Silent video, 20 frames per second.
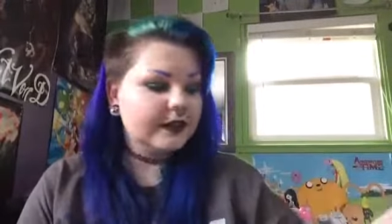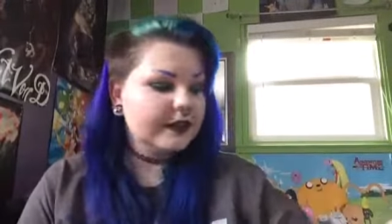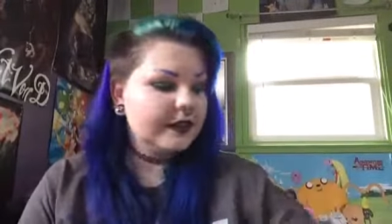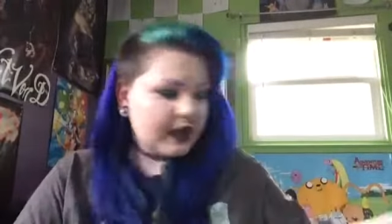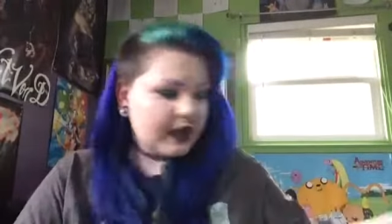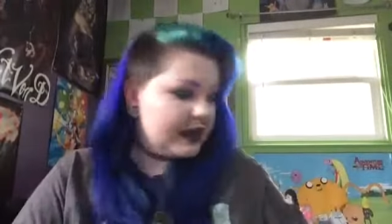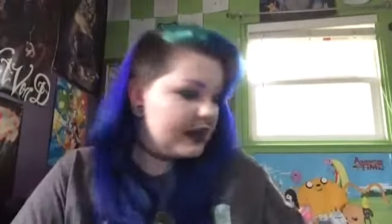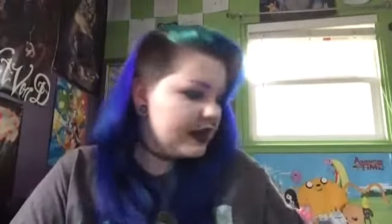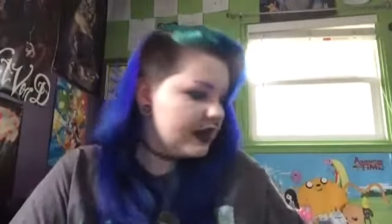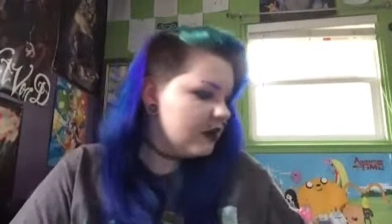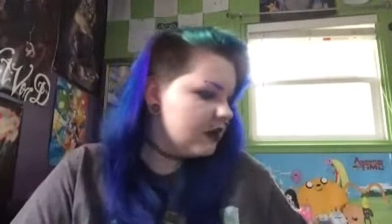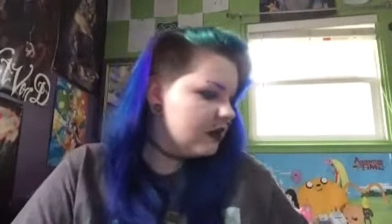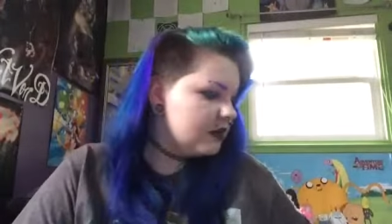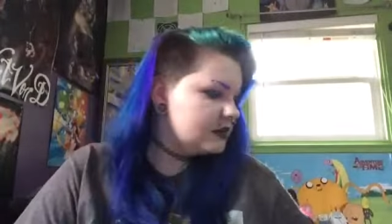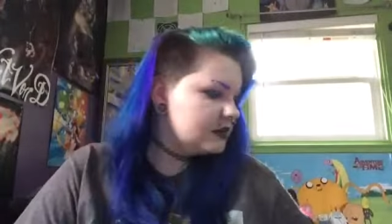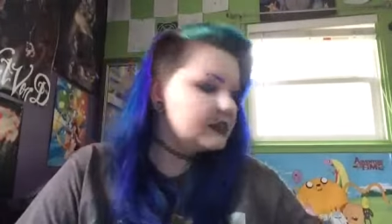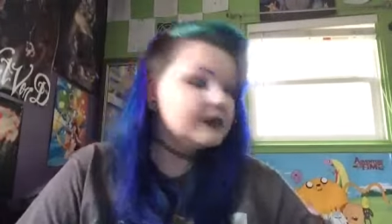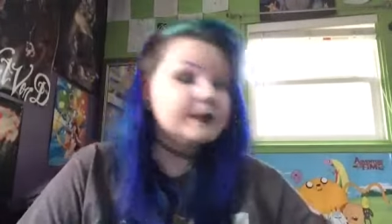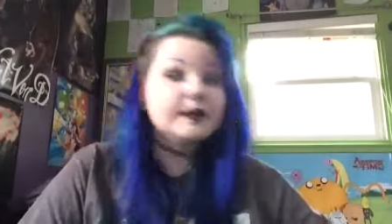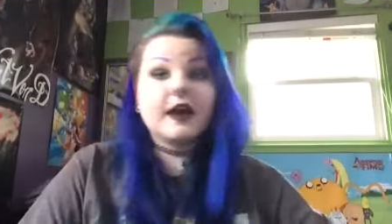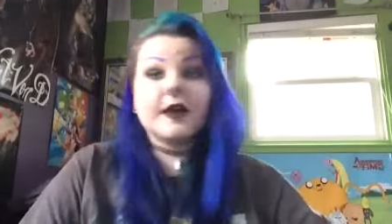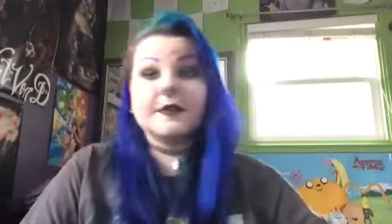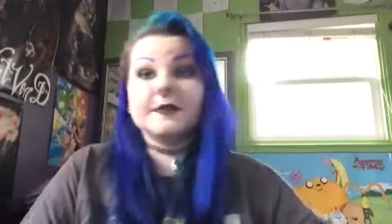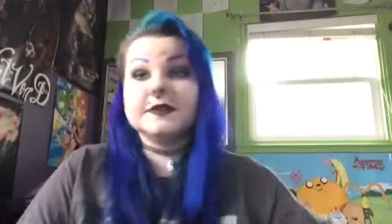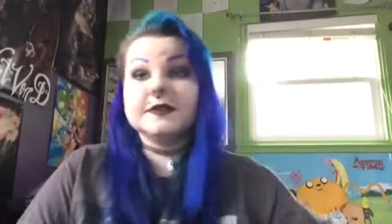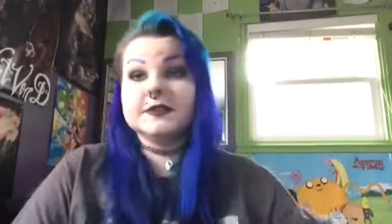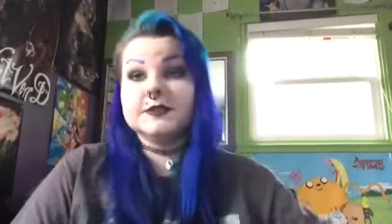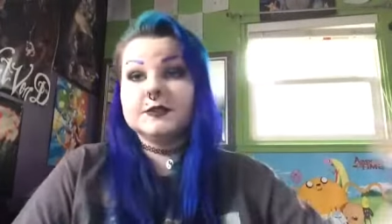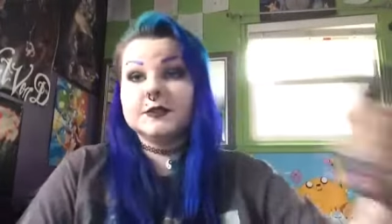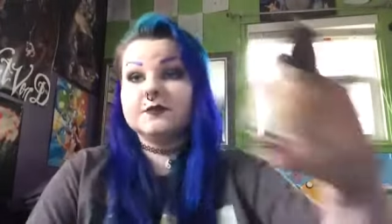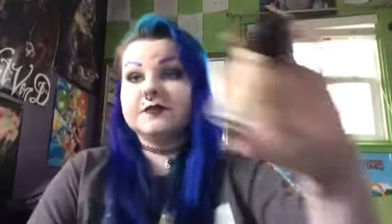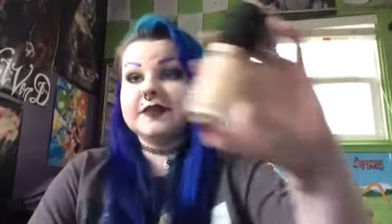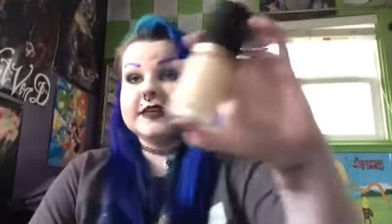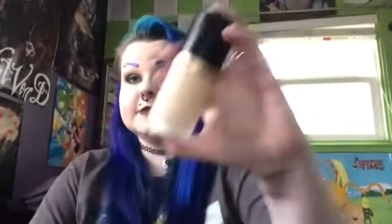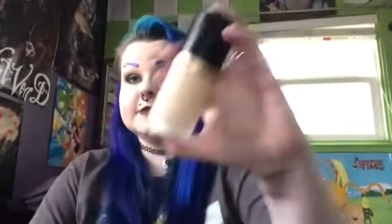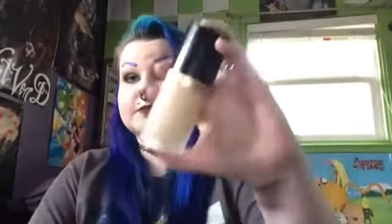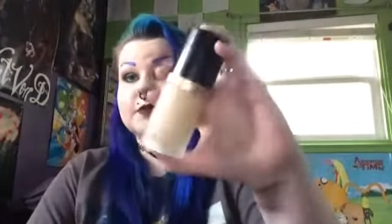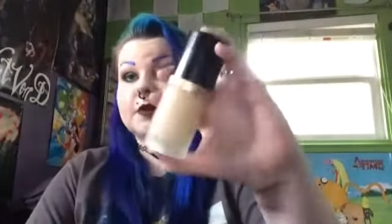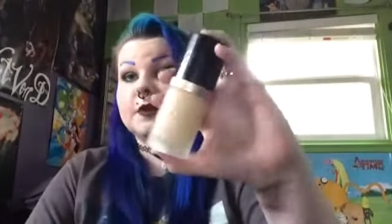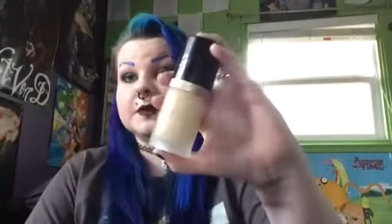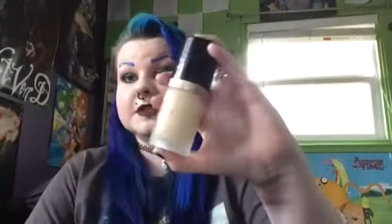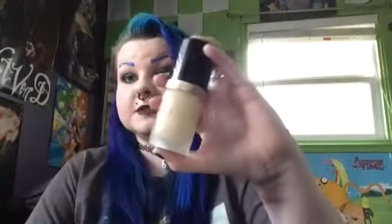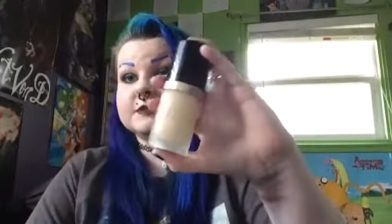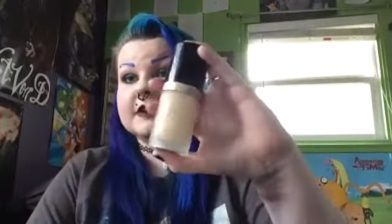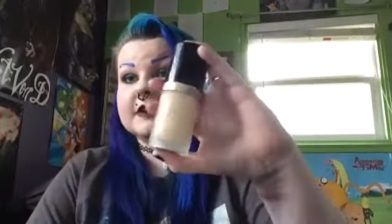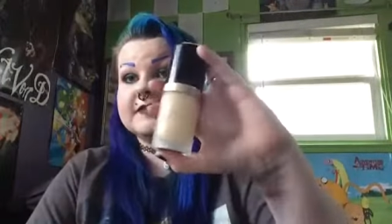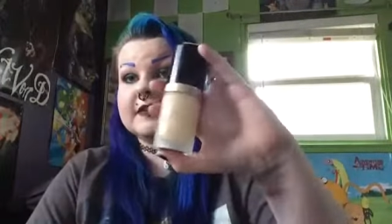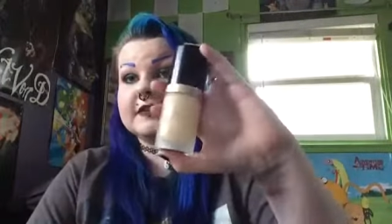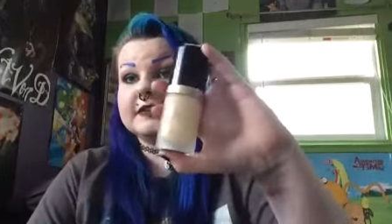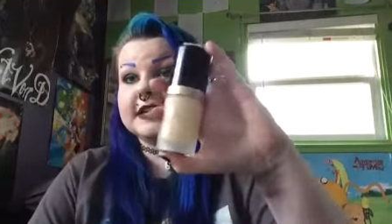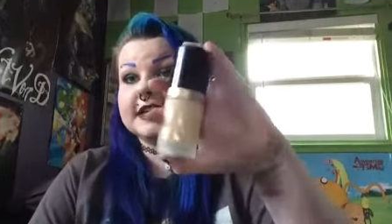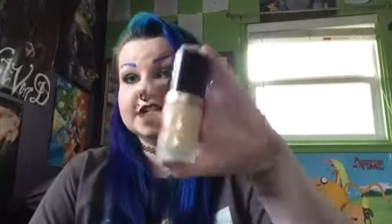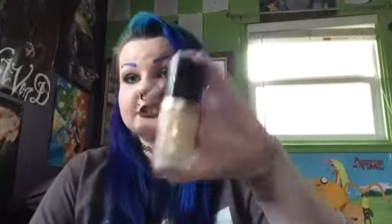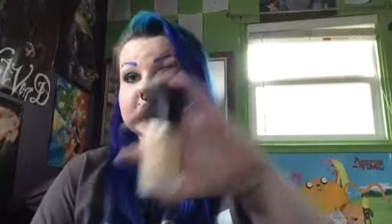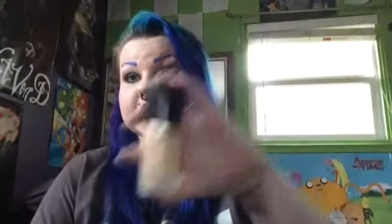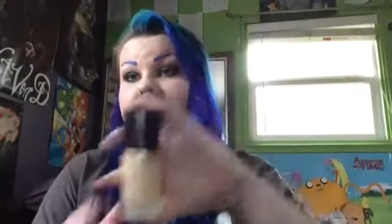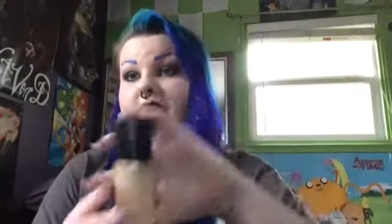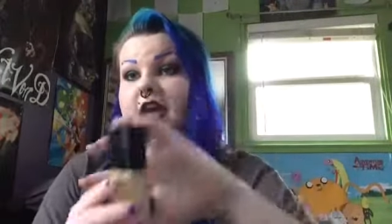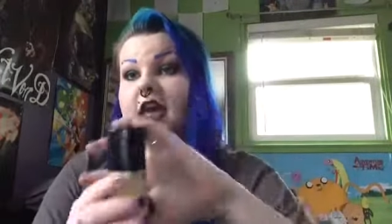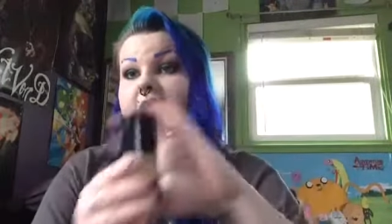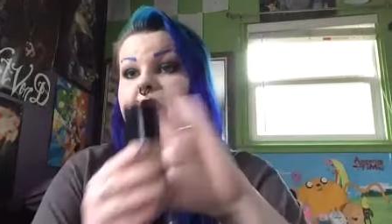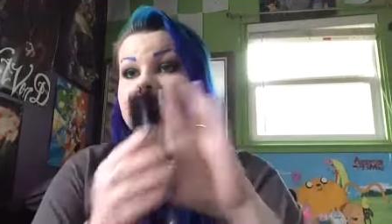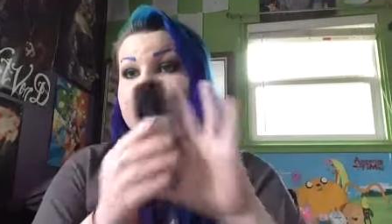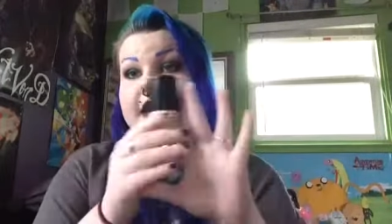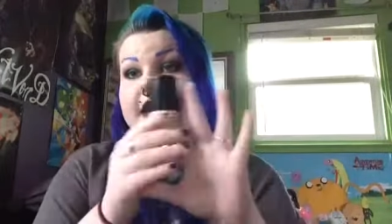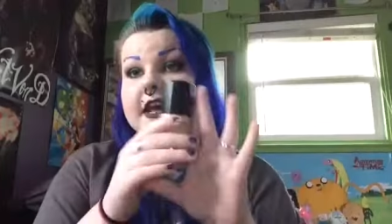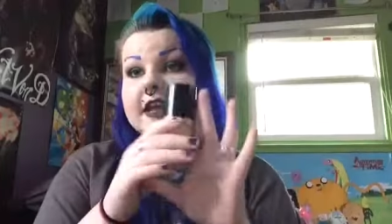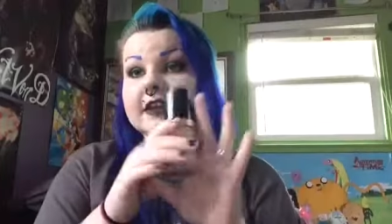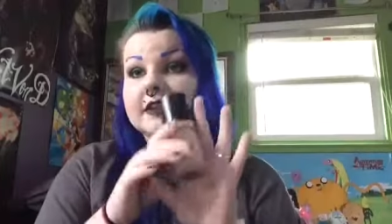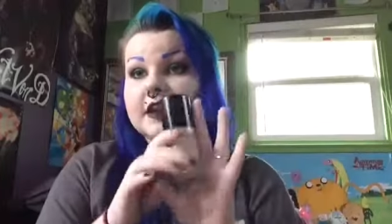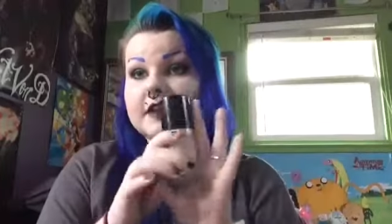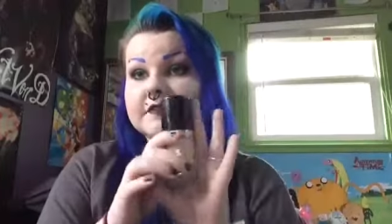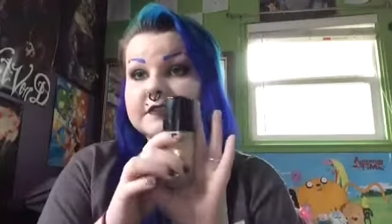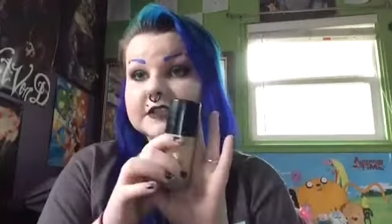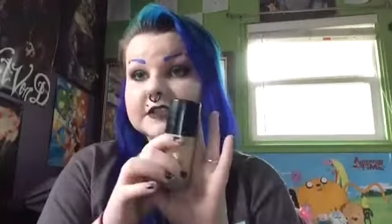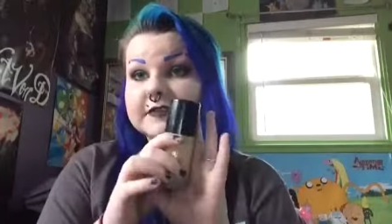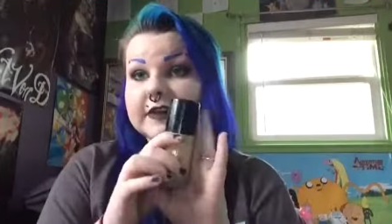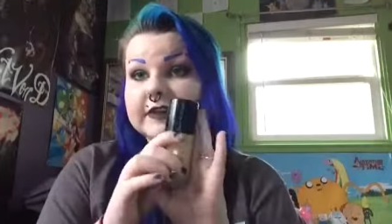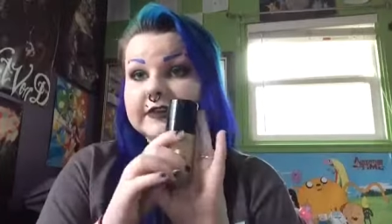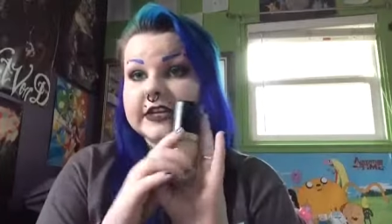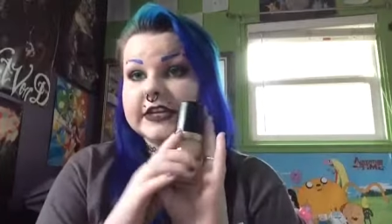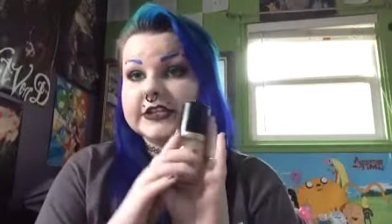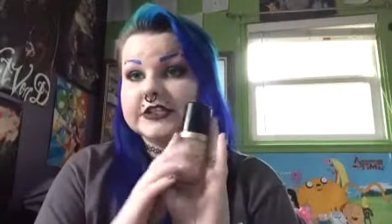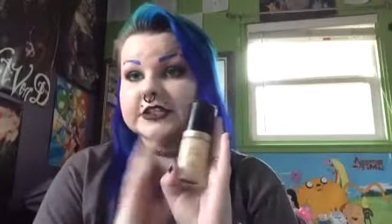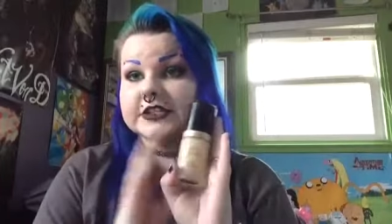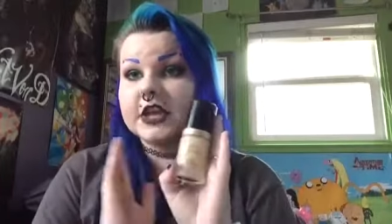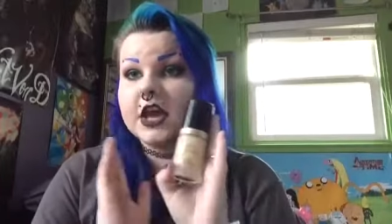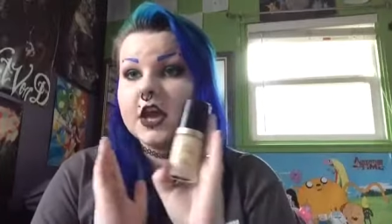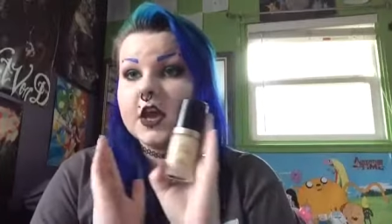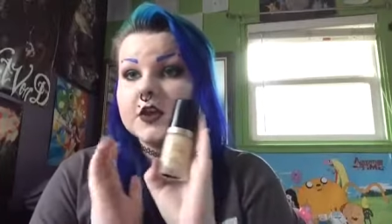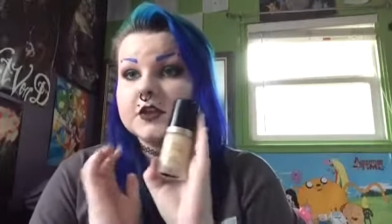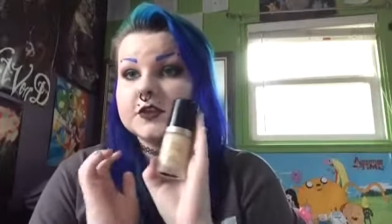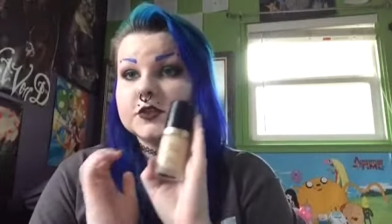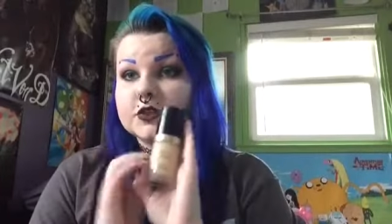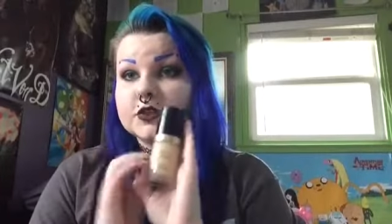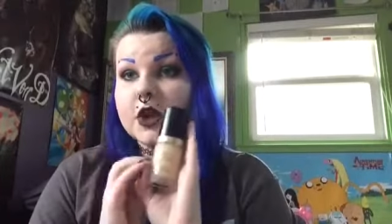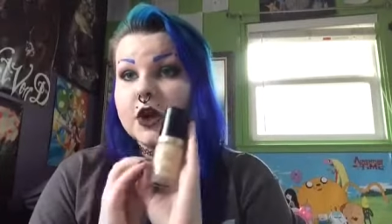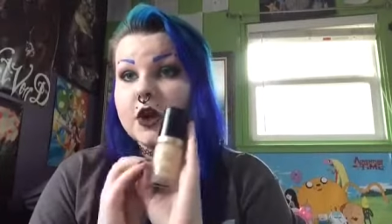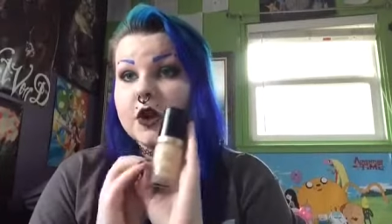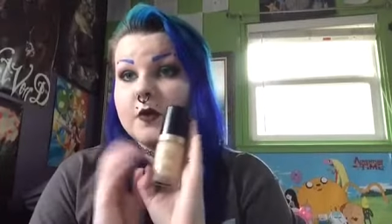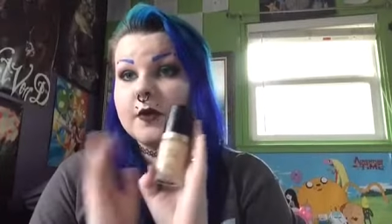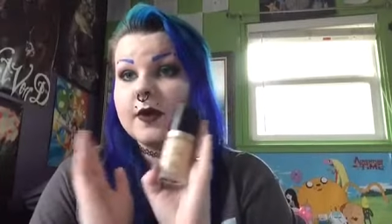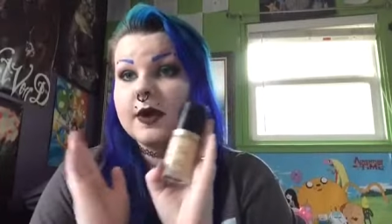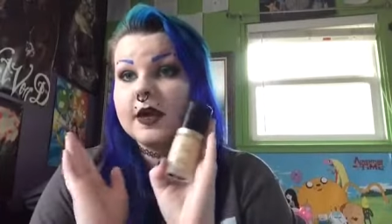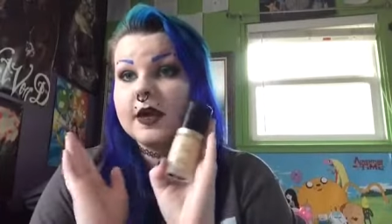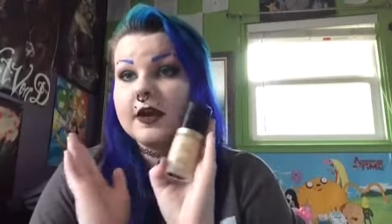I also got this Too Faced Born This Way foundation, and I love this foundation so